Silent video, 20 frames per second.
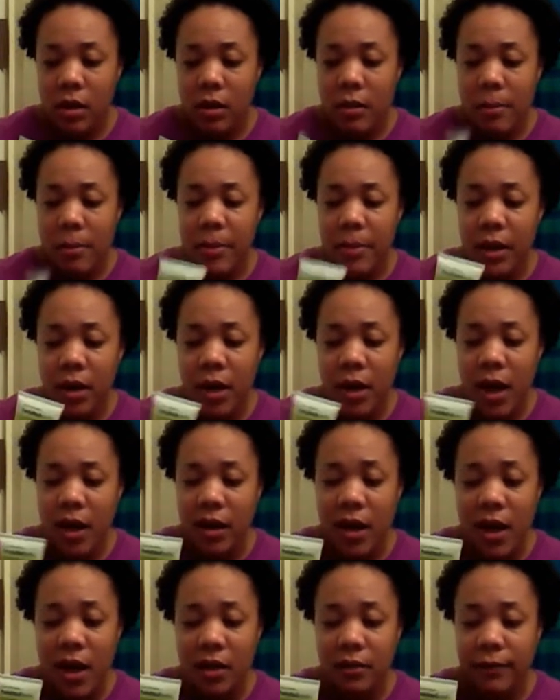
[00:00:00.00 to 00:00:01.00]
But I
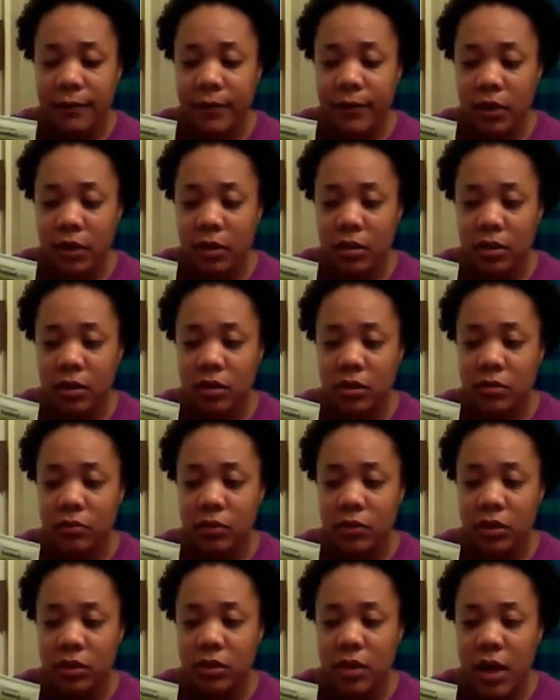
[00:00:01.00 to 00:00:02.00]
kind of figured this
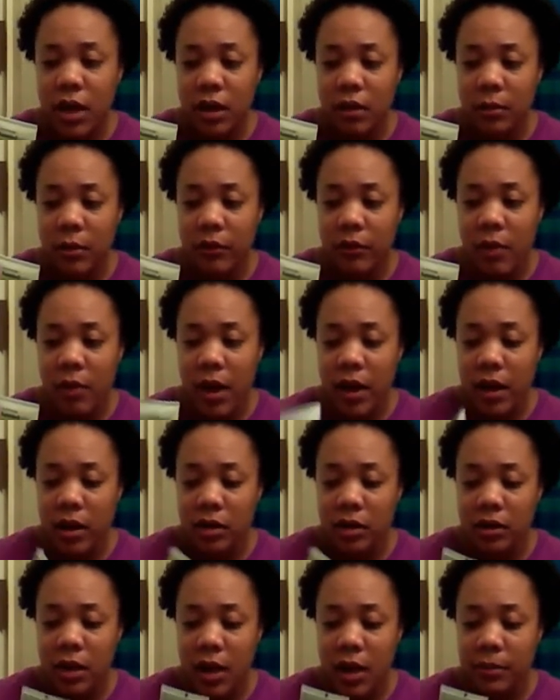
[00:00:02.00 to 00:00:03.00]
was not going to be for my hair
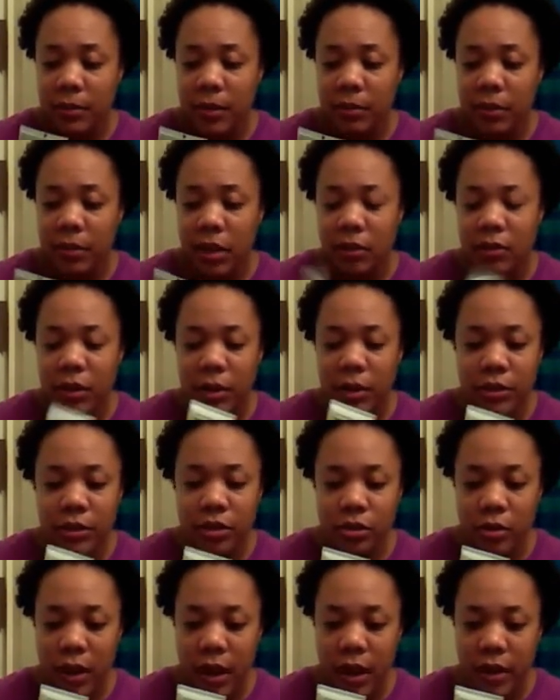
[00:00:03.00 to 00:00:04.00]
type. But I'm like, well, let me
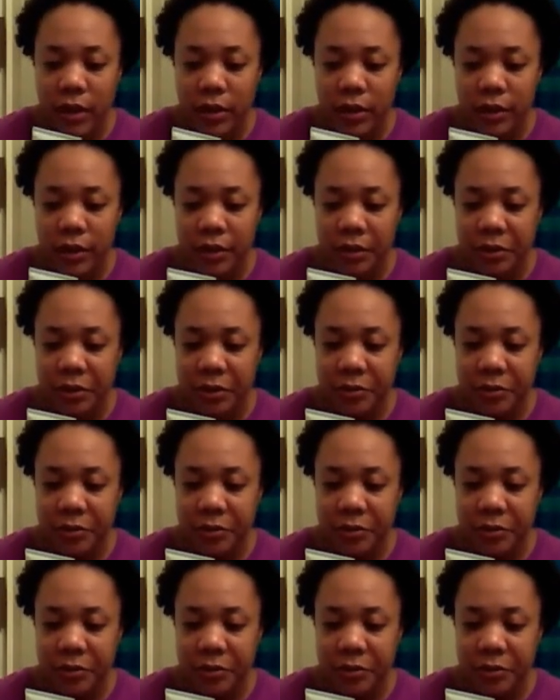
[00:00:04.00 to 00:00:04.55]
try because